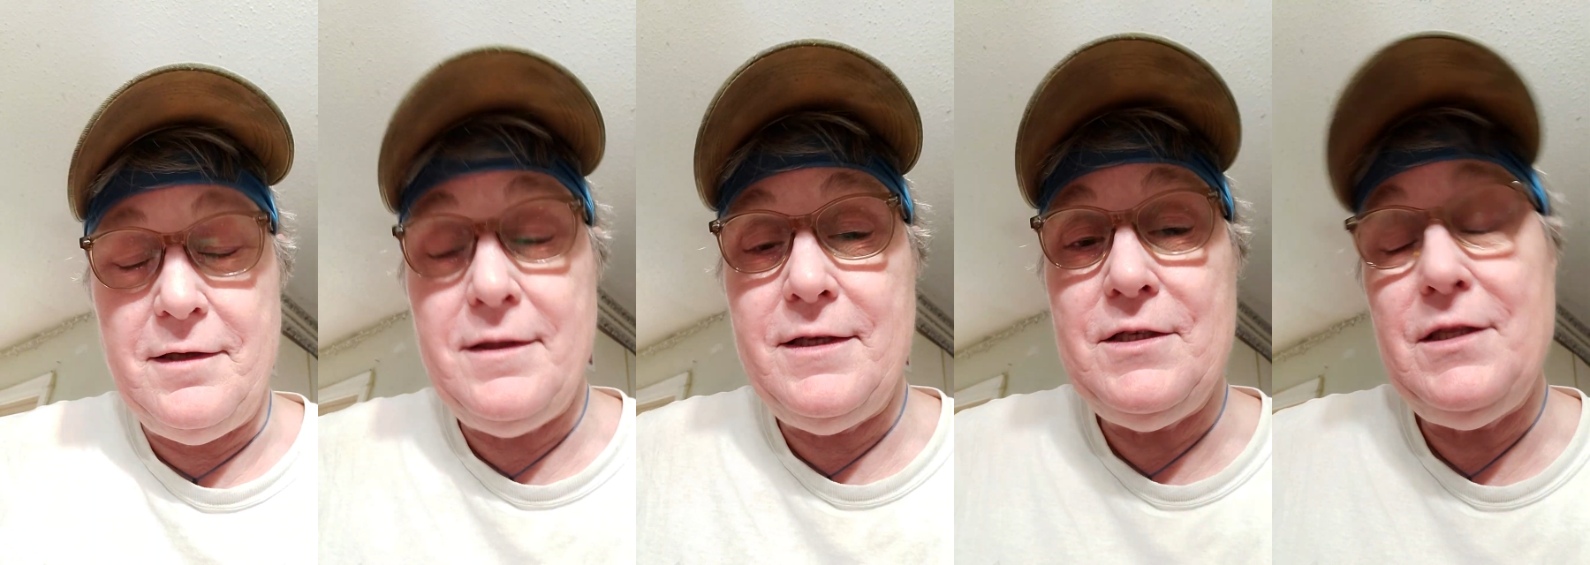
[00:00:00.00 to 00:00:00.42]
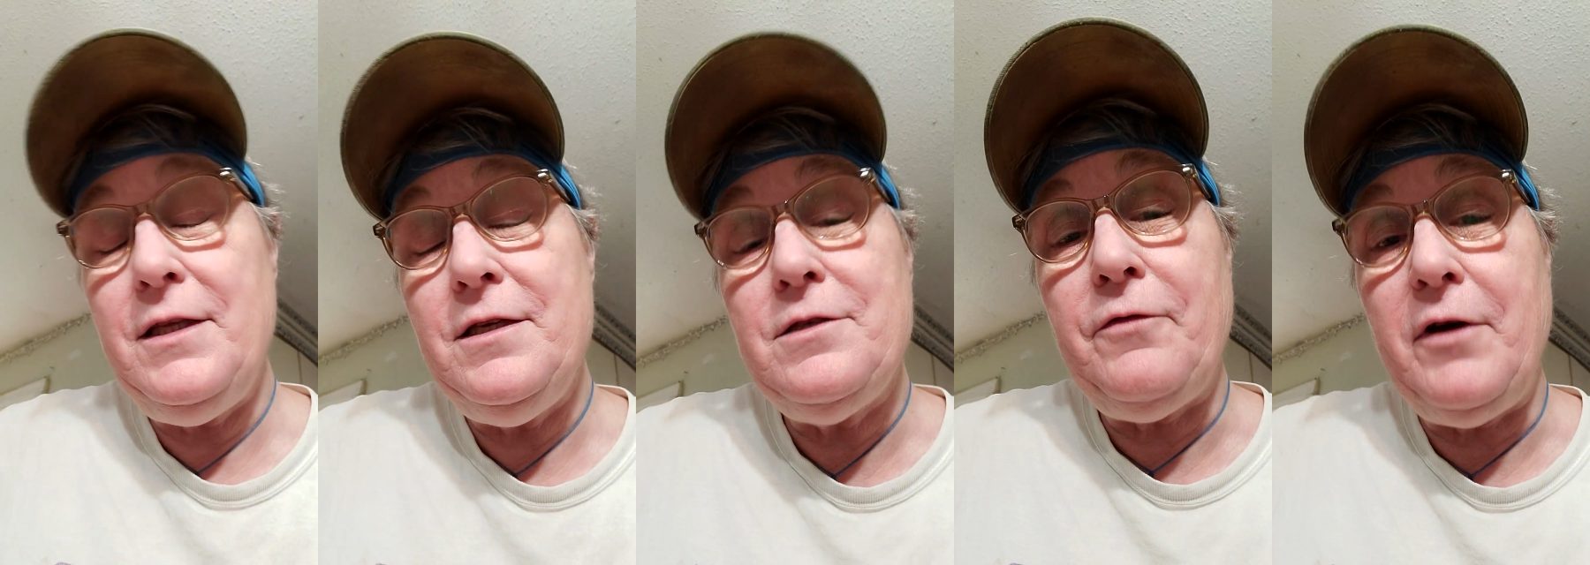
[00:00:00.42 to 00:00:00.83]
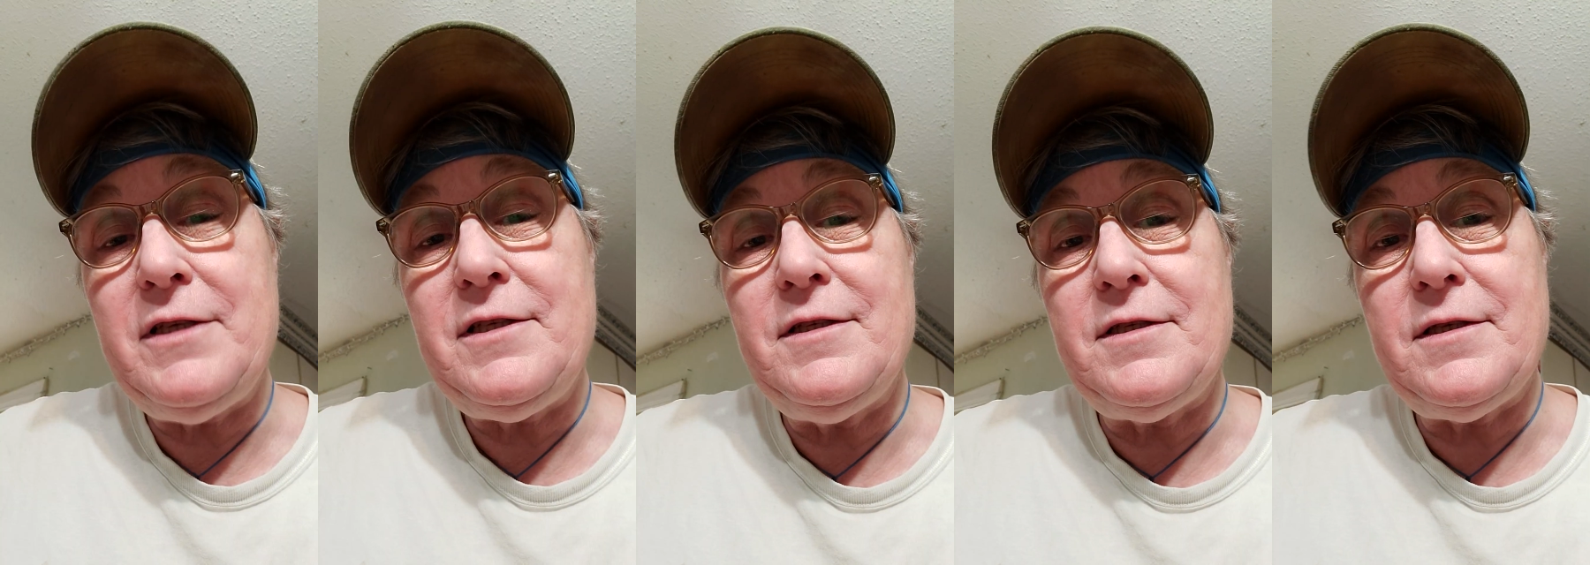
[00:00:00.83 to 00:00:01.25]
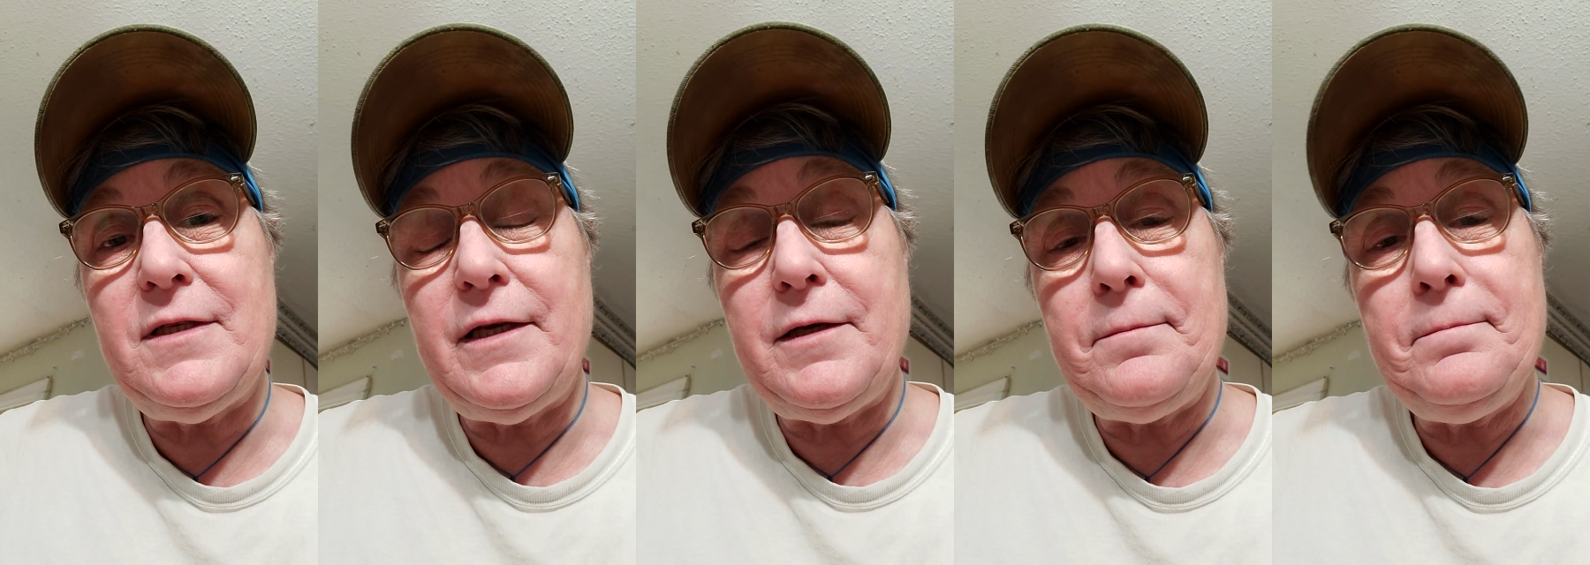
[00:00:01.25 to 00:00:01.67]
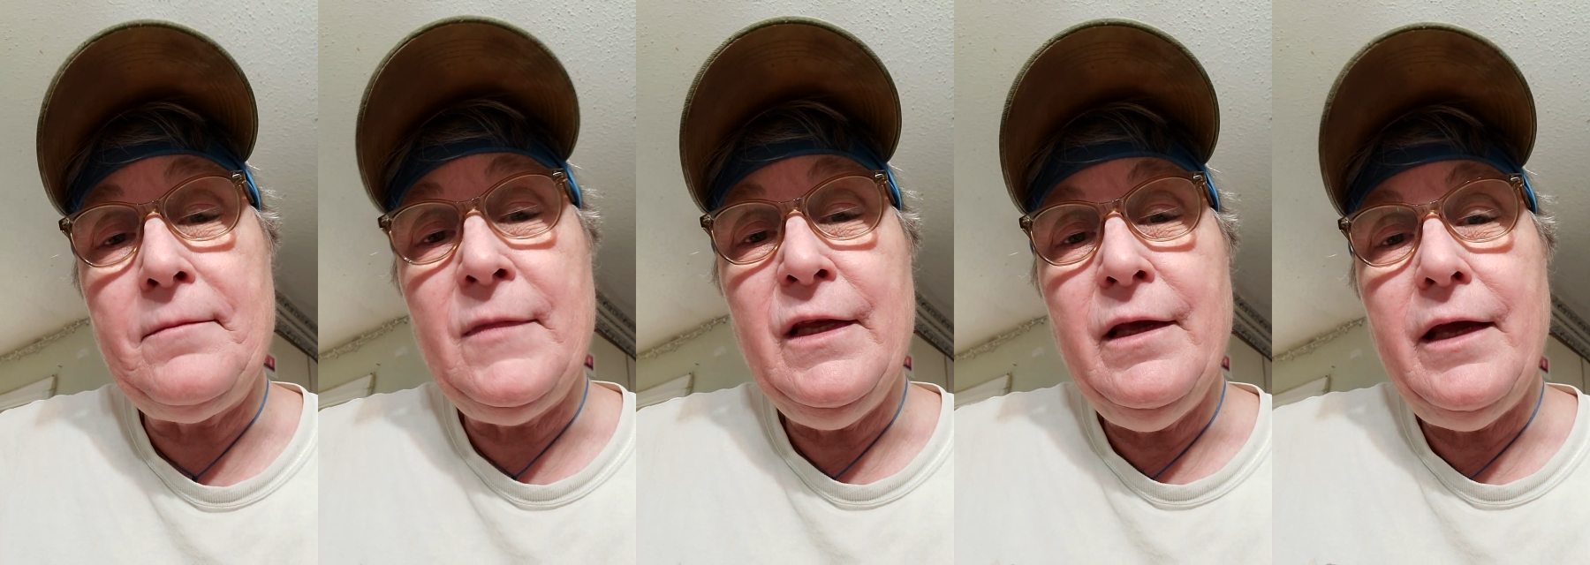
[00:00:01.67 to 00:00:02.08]
these faucets
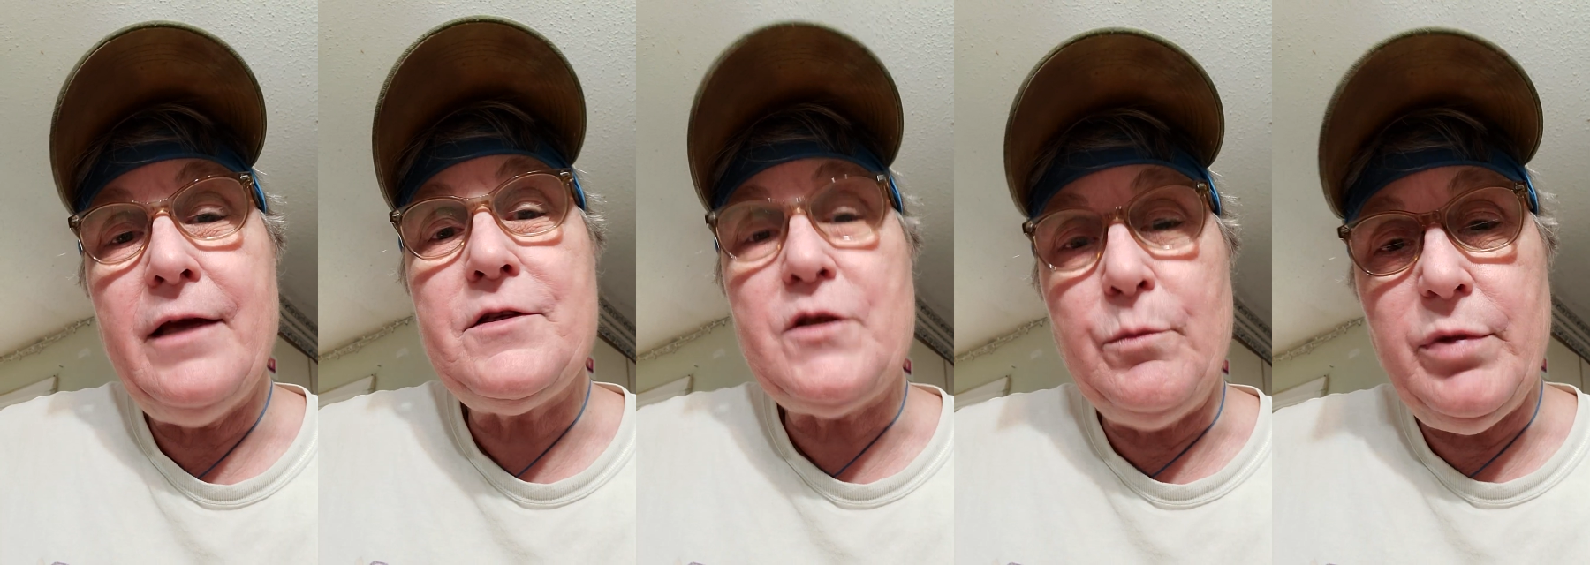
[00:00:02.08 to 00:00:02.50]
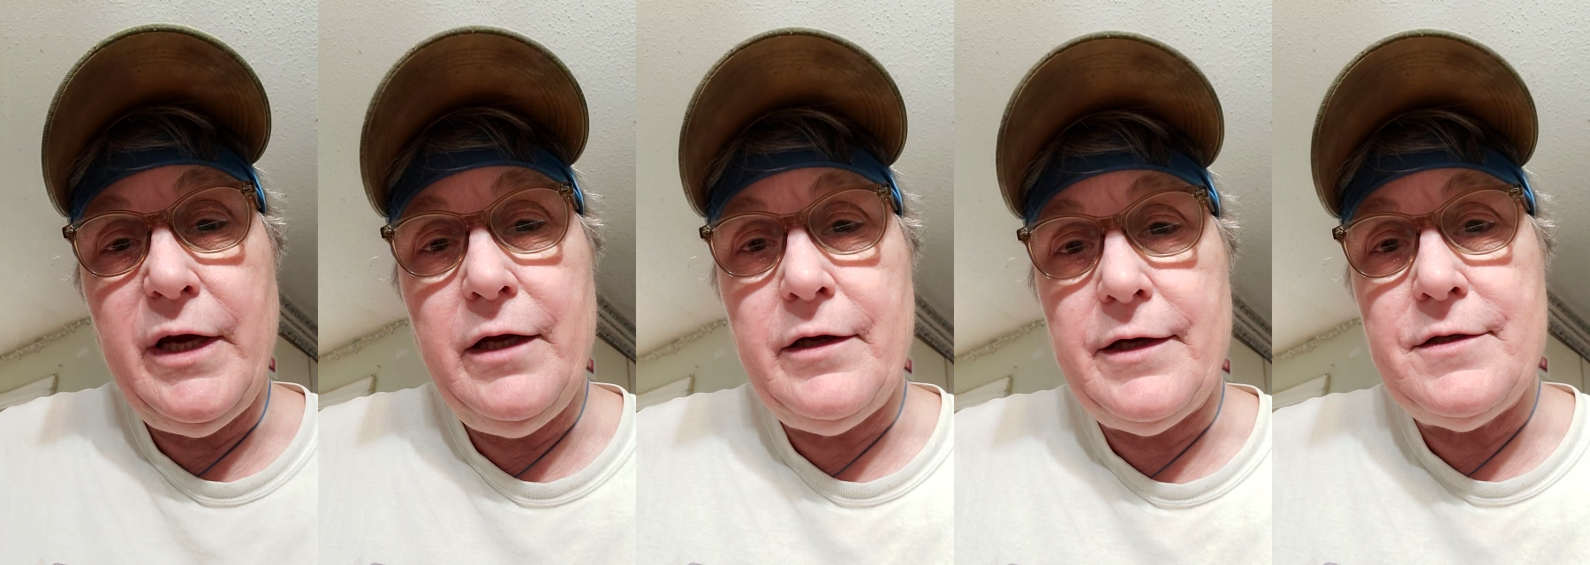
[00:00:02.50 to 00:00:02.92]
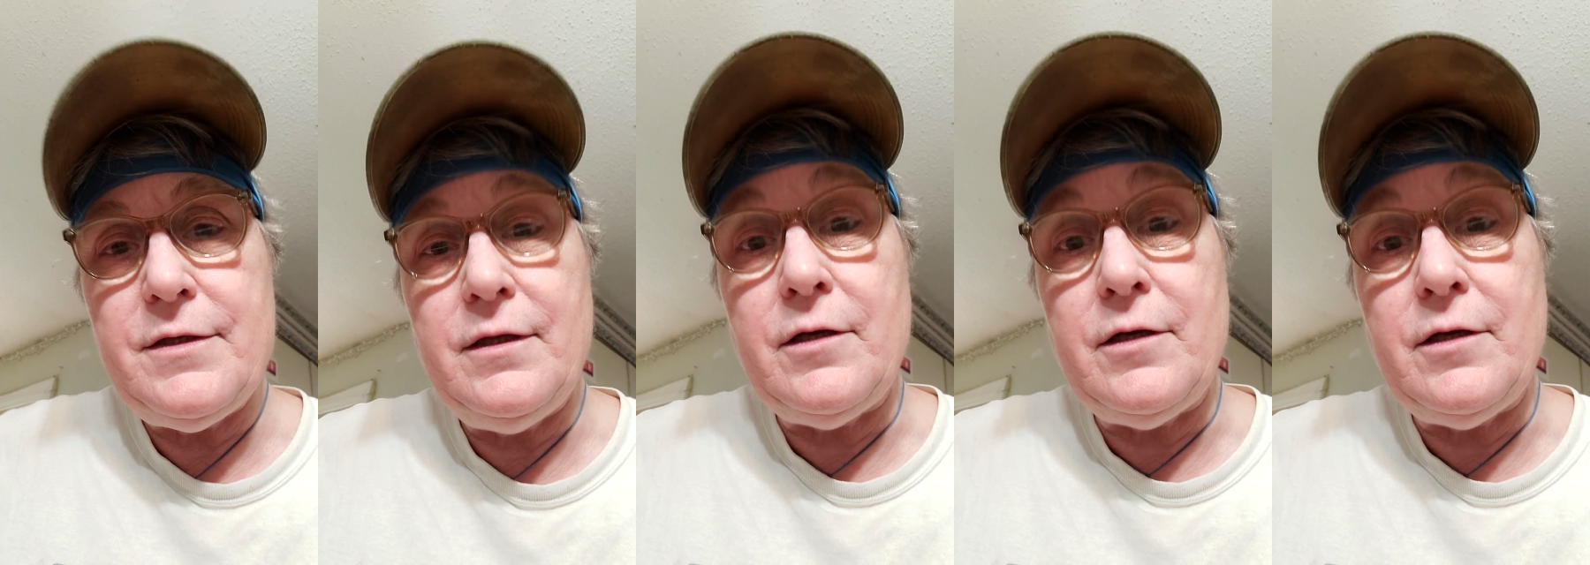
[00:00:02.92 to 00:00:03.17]
and supply lines.